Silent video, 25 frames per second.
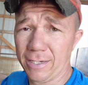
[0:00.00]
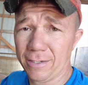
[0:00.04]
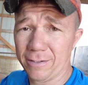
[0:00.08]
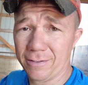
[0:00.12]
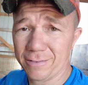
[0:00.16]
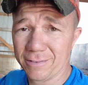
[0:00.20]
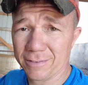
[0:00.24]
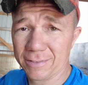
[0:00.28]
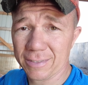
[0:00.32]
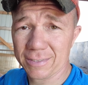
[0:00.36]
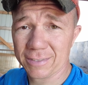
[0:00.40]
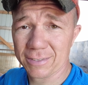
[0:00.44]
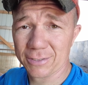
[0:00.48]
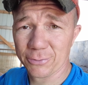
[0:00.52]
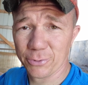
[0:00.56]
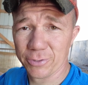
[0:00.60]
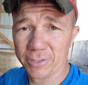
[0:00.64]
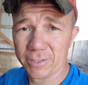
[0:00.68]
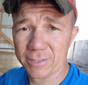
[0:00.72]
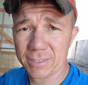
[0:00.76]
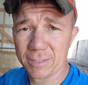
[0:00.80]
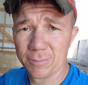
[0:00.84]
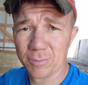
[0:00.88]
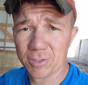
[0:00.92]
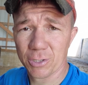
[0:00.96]
gate because that's the one
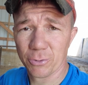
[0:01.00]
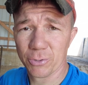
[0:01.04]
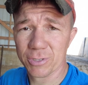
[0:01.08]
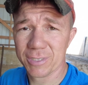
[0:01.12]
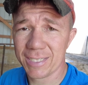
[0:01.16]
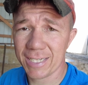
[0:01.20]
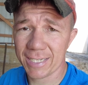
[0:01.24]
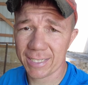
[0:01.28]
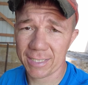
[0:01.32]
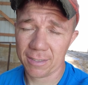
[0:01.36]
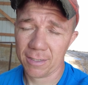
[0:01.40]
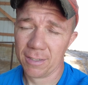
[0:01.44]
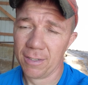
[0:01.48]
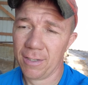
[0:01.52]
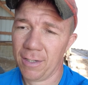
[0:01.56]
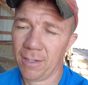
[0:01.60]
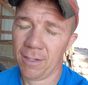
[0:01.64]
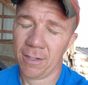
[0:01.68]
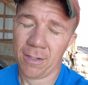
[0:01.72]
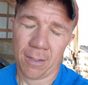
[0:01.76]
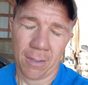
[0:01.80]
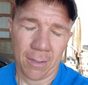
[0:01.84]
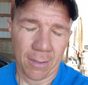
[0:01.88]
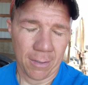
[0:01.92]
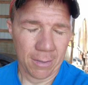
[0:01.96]
that seems to always get it.
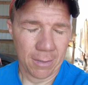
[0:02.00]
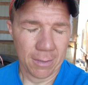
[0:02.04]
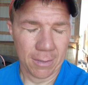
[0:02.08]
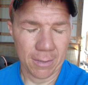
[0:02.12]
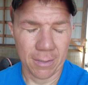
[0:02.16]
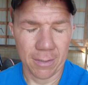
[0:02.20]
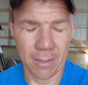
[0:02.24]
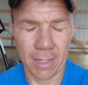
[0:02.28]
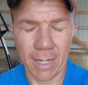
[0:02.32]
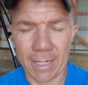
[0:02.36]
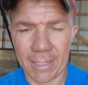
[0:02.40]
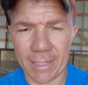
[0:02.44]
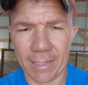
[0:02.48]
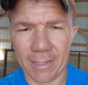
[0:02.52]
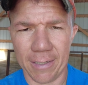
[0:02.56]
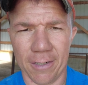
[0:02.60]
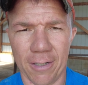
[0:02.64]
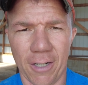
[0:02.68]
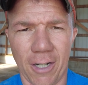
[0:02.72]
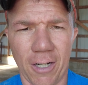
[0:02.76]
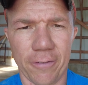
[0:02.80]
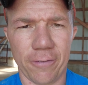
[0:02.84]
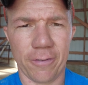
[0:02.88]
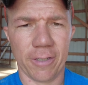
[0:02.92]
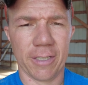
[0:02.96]
Knocking it
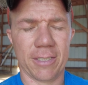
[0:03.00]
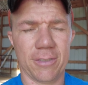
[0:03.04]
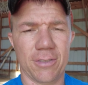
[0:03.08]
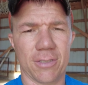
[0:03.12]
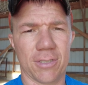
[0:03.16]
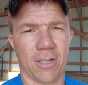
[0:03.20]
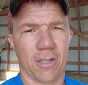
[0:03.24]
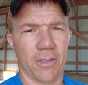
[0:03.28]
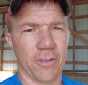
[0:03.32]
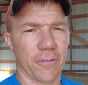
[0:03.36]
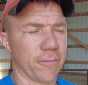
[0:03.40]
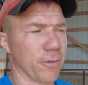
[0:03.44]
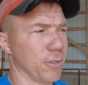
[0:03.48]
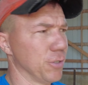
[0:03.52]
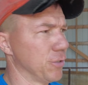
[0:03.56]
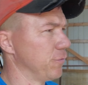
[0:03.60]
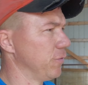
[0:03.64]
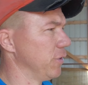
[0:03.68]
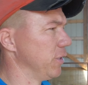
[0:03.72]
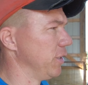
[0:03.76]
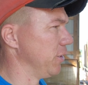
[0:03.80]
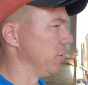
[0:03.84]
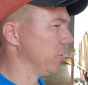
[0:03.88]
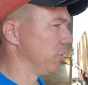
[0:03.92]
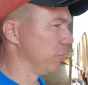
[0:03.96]
off like you saw in the first
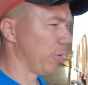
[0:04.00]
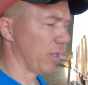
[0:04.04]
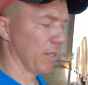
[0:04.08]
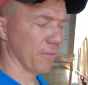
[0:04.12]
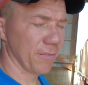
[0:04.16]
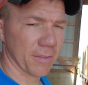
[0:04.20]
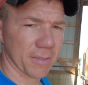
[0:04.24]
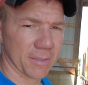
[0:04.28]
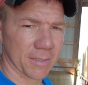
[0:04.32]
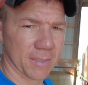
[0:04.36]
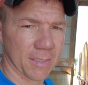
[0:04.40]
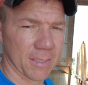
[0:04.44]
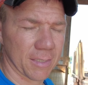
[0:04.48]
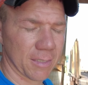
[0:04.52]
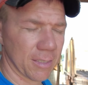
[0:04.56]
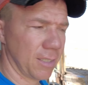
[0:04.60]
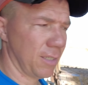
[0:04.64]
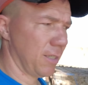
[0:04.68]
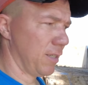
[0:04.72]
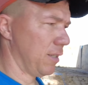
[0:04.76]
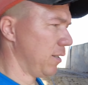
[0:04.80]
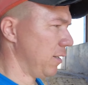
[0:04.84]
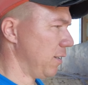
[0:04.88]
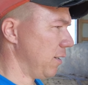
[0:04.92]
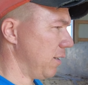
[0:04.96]
video about this thing.
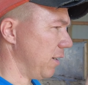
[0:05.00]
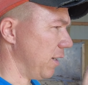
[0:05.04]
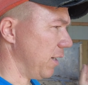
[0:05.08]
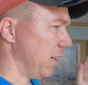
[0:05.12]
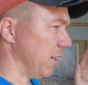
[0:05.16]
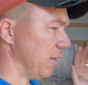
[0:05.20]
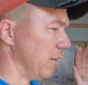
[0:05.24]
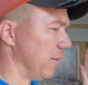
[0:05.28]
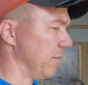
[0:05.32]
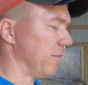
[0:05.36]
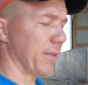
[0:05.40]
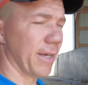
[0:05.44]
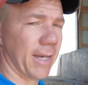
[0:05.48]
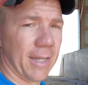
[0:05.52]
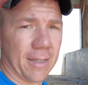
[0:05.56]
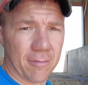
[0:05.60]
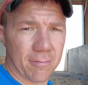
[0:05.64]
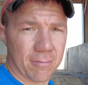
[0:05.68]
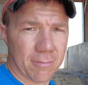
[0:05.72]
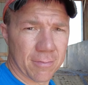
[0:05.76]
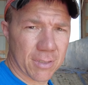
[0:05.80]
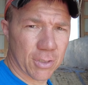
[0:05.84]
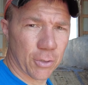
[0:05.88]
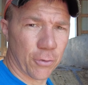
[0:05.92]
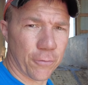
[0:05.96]
And that
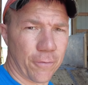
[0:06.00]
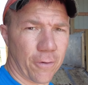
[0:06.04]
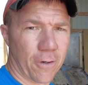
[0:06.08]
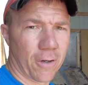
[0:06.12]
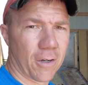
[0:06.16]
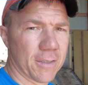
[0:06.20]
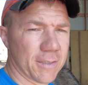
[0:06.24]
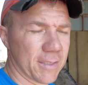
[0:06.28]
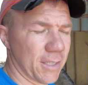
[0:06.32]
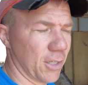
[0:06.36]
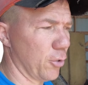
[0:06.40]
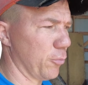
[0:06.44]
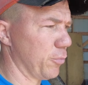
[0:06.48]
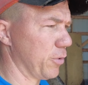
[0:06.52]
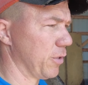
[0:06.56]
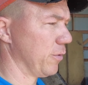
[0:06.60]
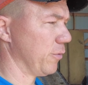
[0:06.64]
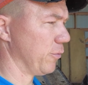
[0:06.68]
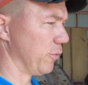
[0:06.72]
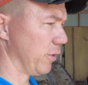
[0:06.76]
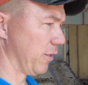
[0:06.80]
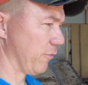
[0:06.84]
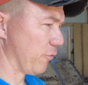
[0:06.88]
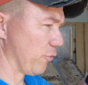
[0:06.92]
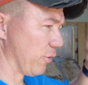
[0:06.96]
so far has helped.
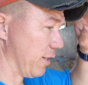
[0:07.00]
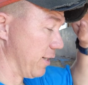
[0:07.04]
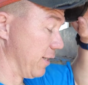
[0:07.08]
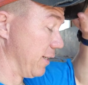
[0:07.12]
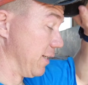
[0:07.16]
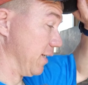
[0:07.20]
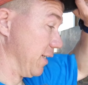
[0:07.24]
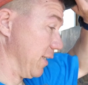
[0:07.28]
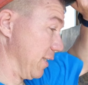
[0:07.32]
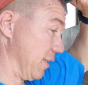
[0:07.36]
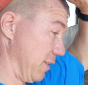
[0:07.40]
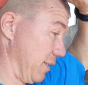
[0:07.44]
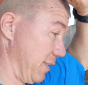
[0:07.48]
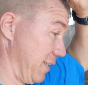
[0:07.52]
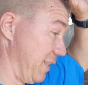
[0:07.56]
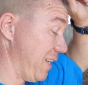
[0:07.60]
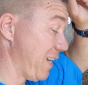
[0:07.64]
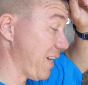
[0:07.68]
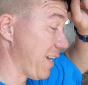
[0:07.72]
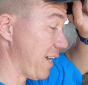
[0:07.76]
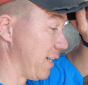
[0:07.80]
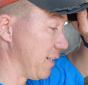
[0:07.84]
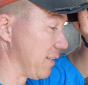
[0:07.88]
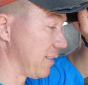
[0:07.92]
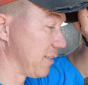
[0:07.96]
We haven't ran into anything
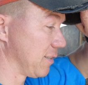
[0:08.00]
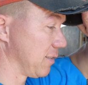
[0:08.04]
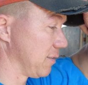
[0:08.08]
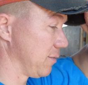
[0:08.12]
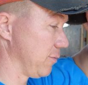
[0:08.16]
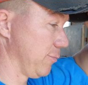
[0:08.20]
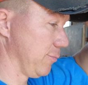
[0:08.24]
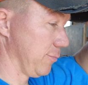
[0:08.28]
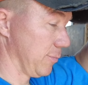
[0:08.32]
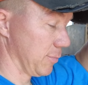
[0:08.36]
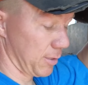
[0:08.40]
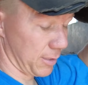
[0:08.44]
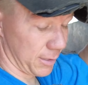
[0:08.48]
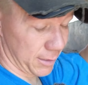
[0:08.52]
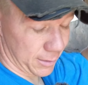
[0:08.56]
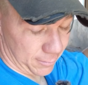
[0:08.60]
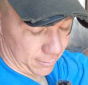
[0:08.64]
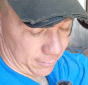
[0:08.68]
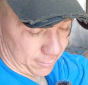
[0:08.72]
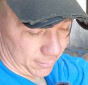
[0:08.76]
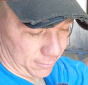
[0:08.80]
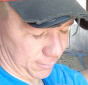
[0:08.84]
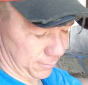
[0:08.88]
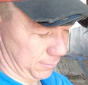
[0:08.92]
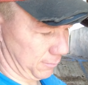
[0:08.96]
yet, but
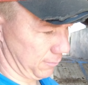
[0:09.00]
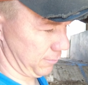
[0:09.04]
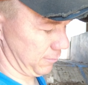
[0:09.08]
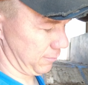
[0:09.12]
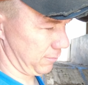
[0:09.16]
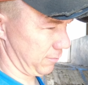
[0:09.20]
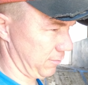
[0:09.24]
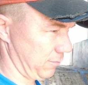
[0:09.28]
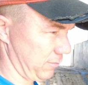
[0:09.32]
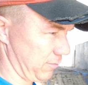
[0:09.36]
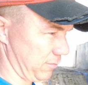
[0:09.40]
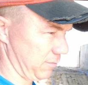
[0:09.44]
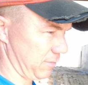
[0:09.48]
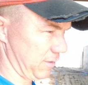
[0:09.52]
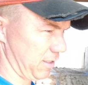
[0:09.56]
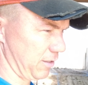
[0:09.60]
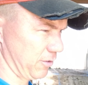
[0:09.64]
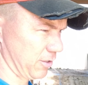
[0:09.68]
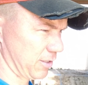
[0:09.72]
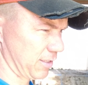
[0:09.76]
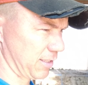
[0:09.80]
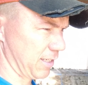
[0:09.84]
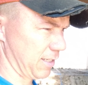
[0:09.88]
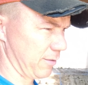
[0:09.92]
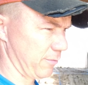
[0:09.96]
give
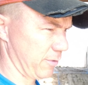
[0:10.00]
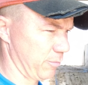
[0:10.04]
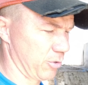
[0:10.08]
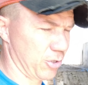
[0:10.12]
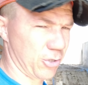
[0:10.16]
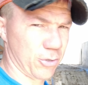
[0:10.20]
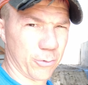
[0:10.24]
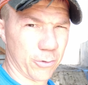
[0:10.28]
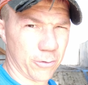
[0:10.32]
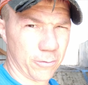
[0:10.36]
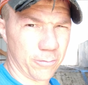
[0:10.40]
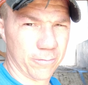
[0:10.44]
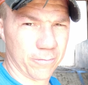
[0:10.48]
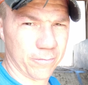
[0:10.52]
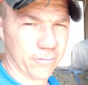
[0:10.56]
us time. I'm sure we'll